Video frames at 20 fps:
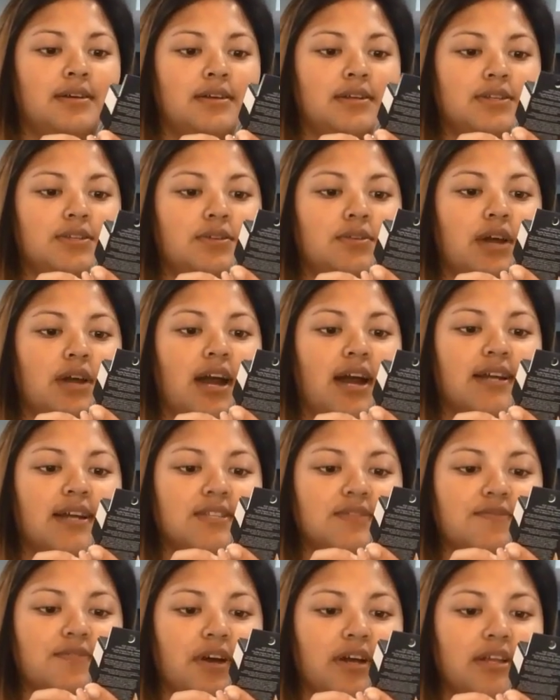So it
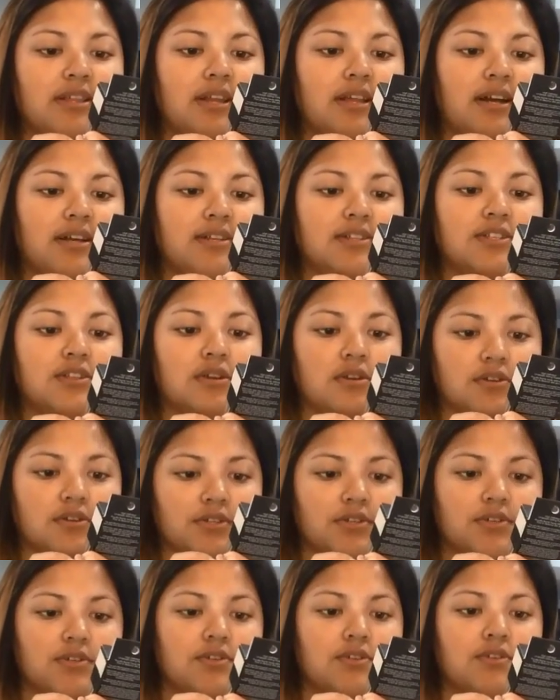hides fine lines, dark
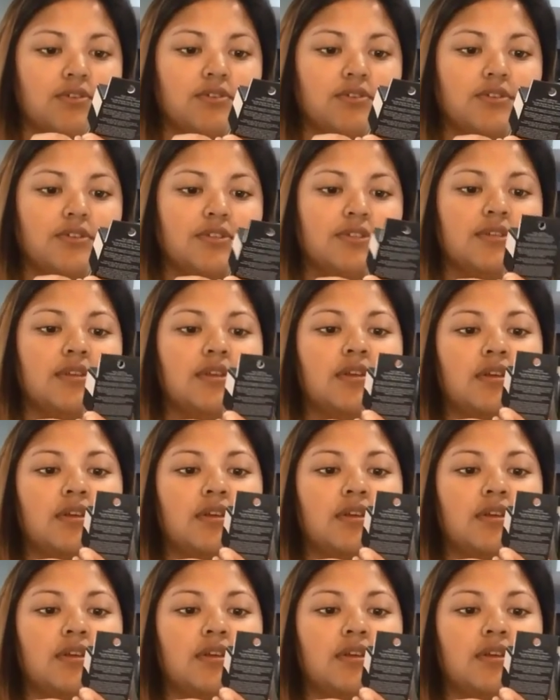circles.